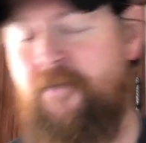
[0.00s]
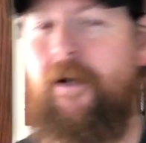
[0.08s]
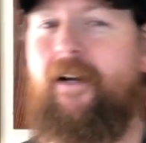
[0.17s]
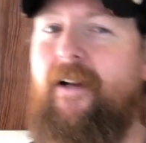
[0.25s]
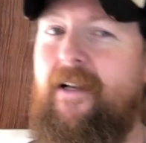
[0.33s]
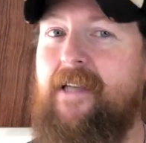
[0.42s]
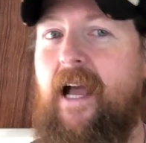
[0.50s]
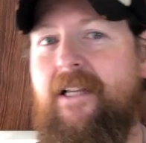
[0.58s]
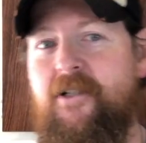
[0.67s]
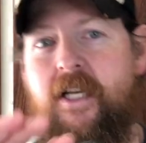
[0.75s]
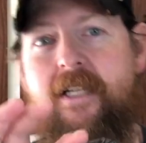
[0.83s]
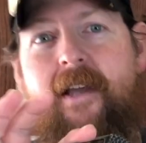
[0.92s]
recognize, I
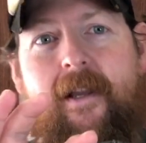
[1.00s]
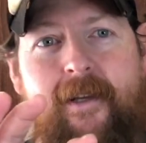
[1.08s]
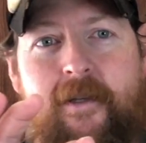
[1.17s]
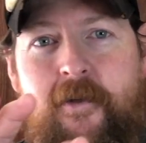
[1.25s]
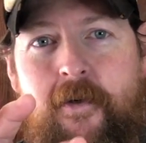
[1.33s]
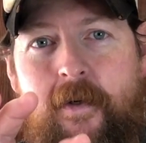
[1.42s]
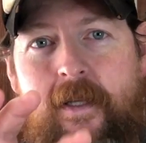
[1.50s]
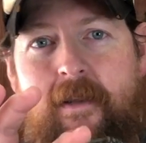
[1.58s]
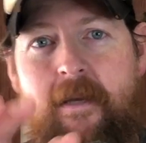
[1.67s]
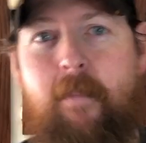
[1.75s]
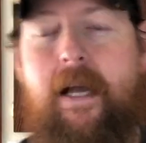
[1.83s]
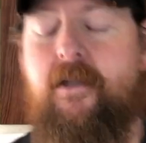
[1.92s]
just got done shooting
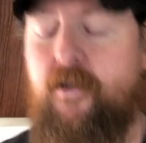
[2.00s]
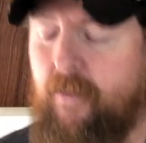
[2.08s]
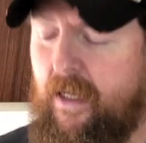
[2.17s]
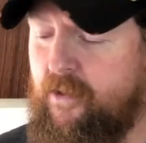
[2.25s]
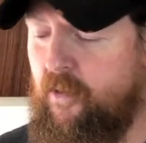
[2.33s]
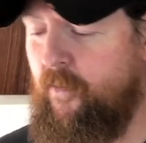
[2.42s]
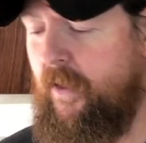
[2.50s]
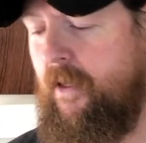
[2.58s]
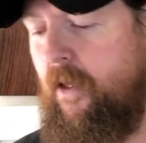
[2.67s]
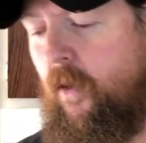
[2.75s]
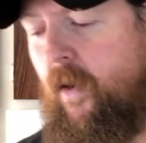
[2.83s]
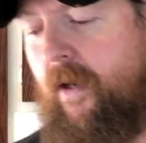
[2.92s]
the Master Blaster
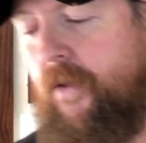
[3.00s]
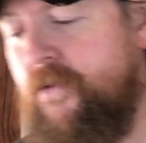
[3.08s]
video and I